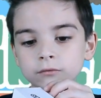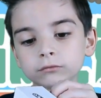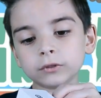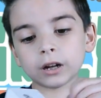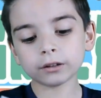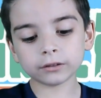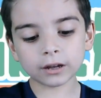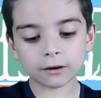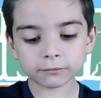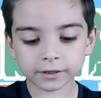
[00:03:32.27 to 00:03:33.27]
So
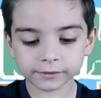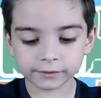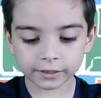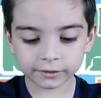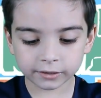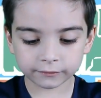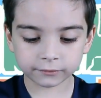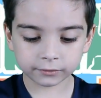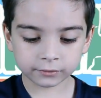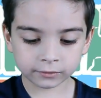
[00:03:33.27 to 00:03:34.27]
that way, then you have to